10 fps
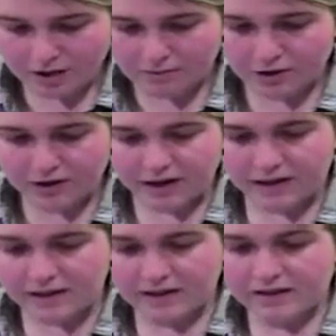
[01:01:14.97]

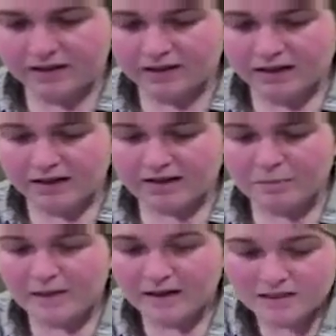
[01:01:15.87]
cooking, the
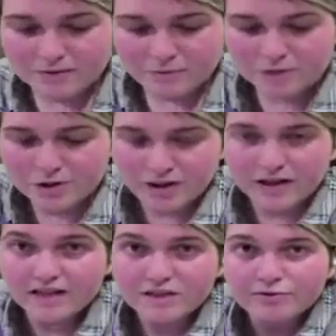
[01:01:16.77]
pasta water
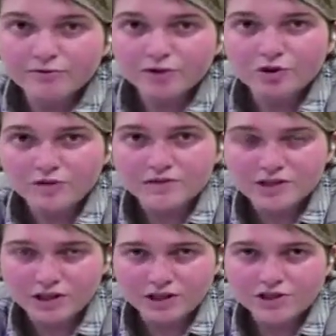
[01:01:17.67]
is full of
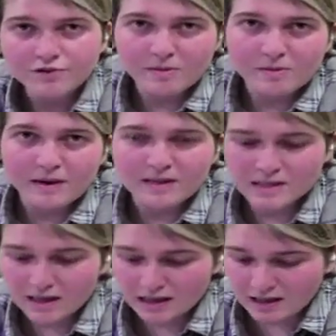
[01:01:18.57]
starch from the
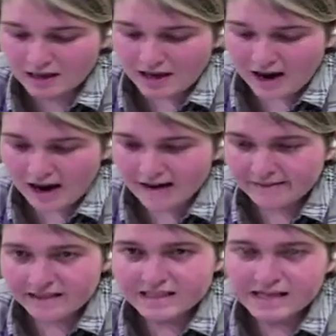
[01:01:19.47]
pasta,
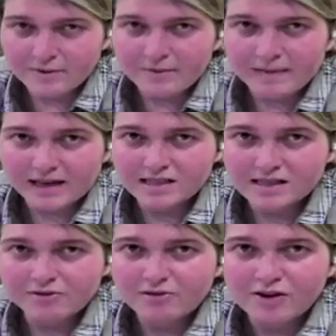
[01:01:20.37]
and that's how we make
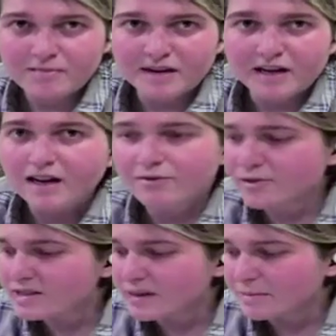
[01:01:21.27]
stuff creamy. Like, for
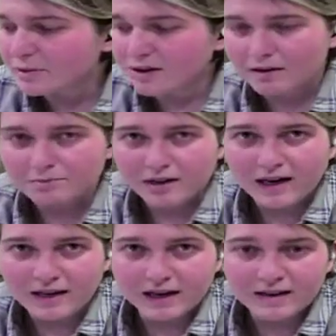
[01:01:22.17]
example,
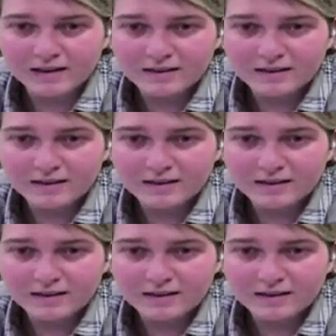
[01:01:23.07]
carbonara